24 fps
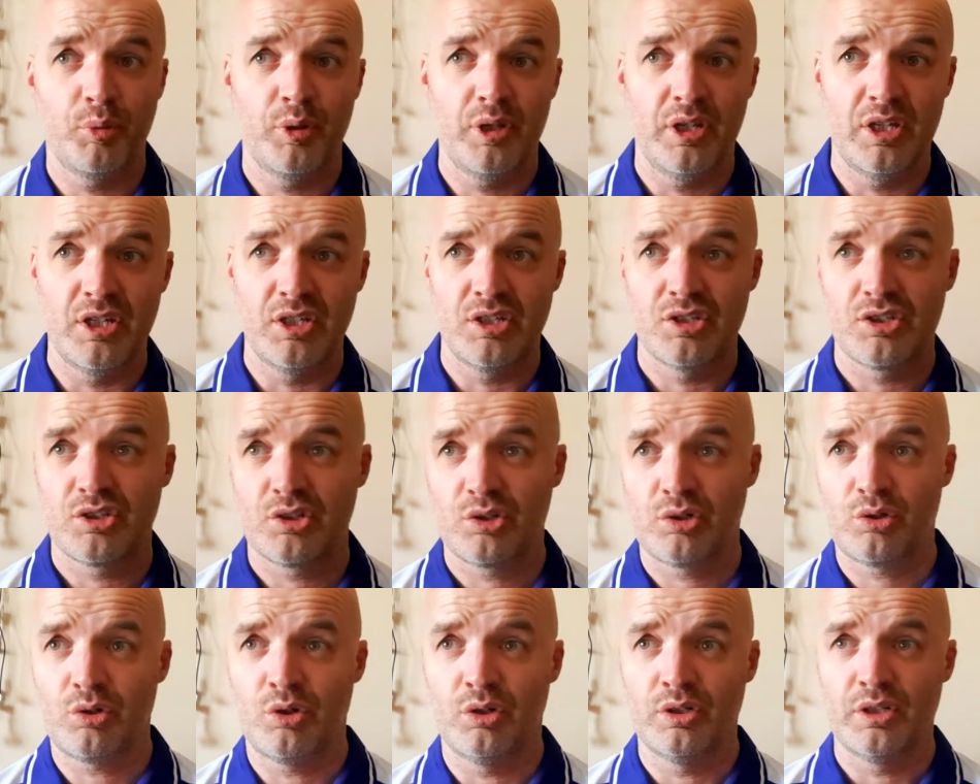He's
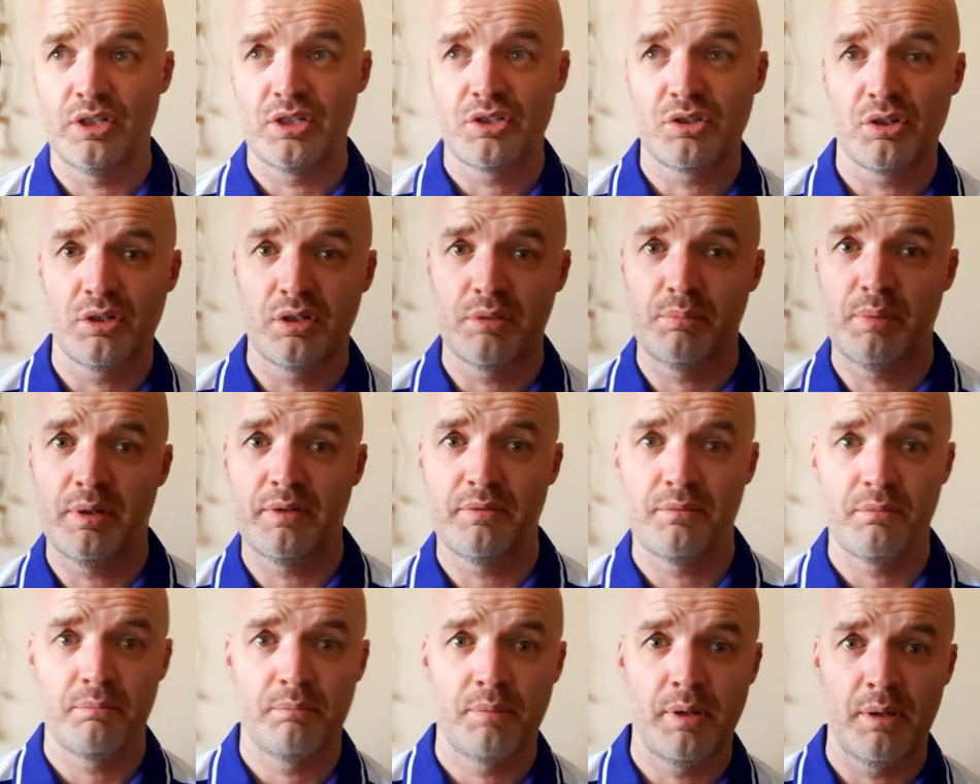kind of a
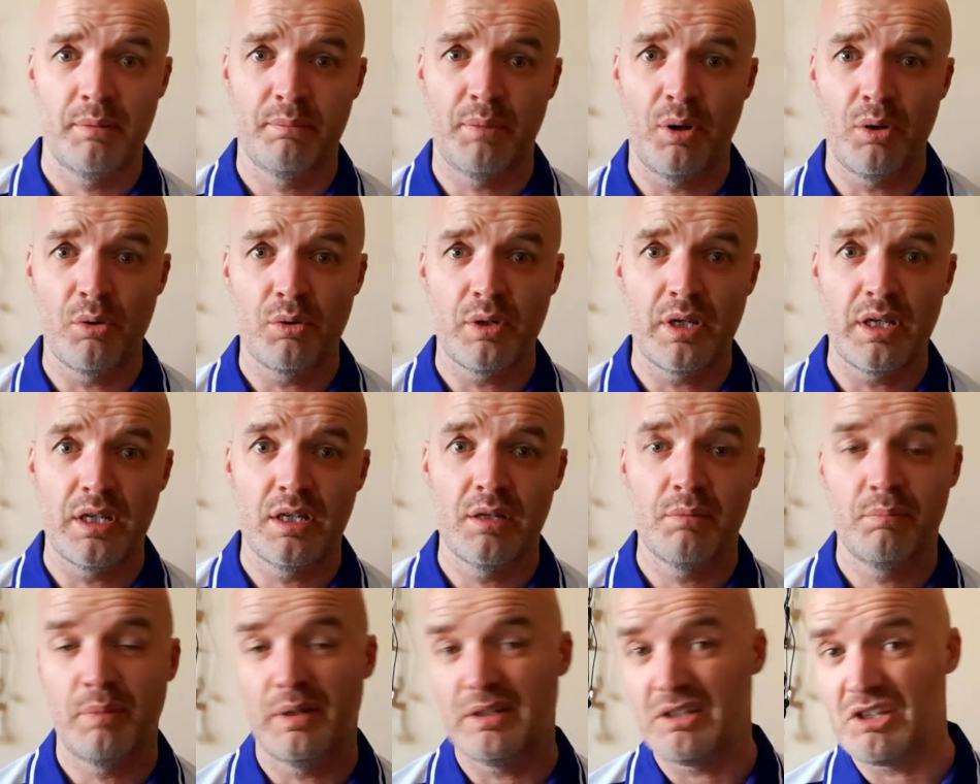bit bogey,
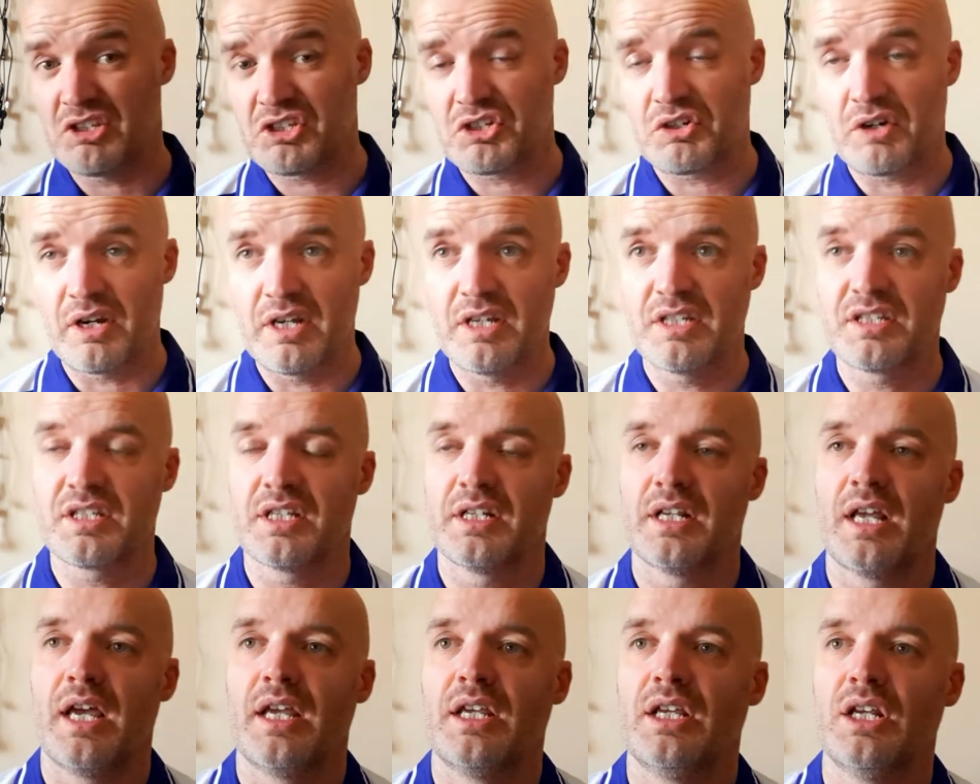bit disgraced and
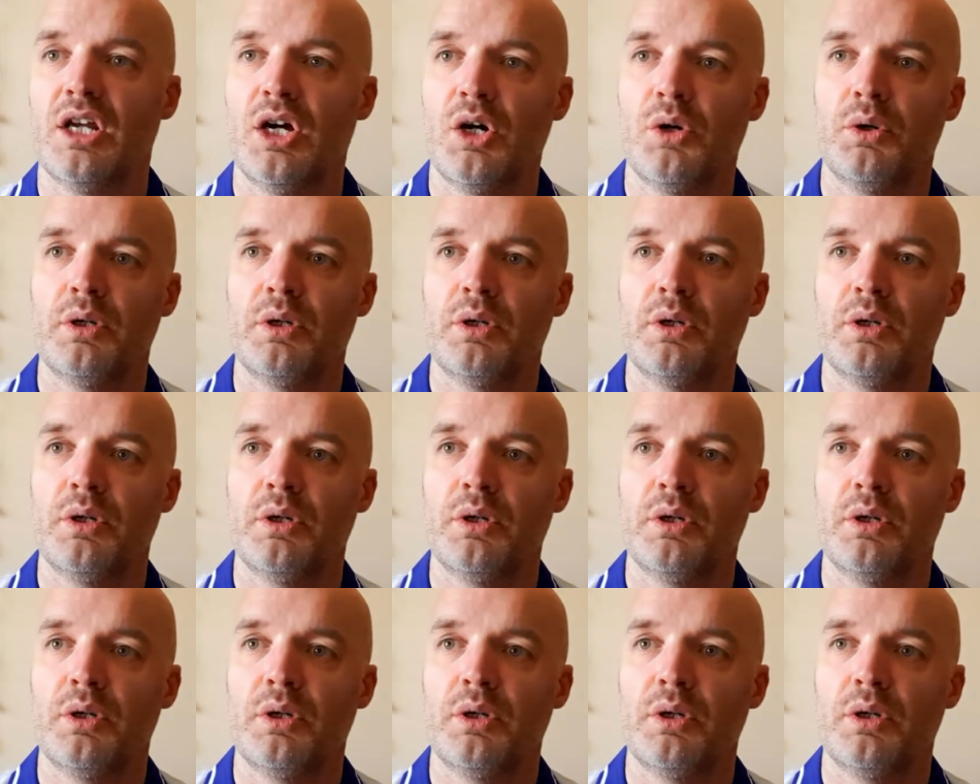that, you know.